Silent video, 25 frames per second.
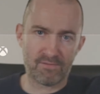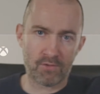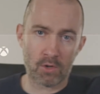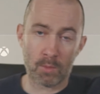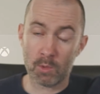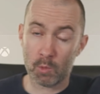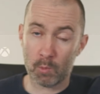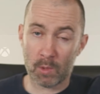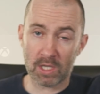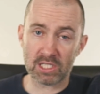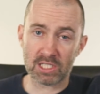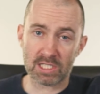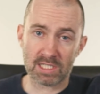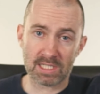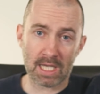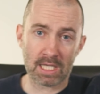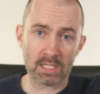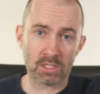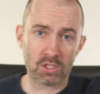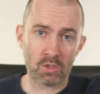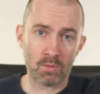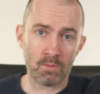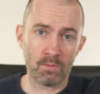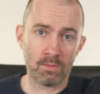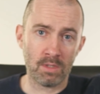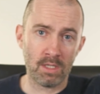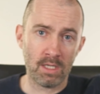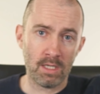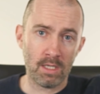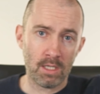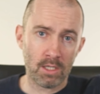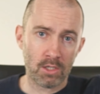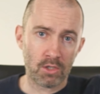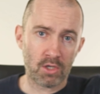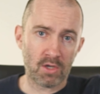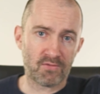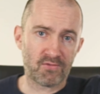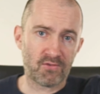platform and which system
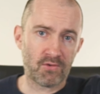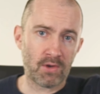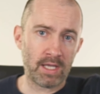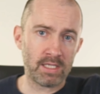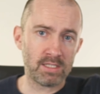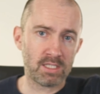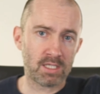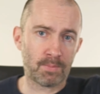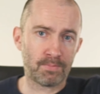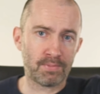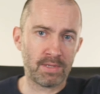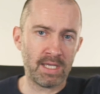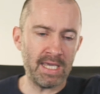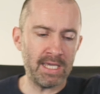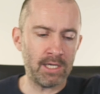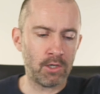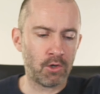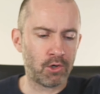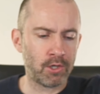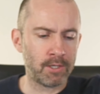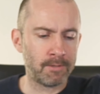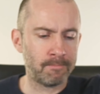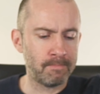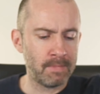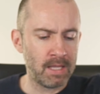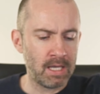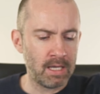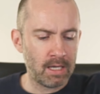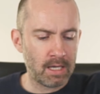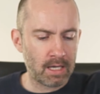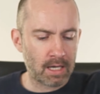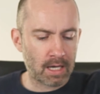your friends are playing on.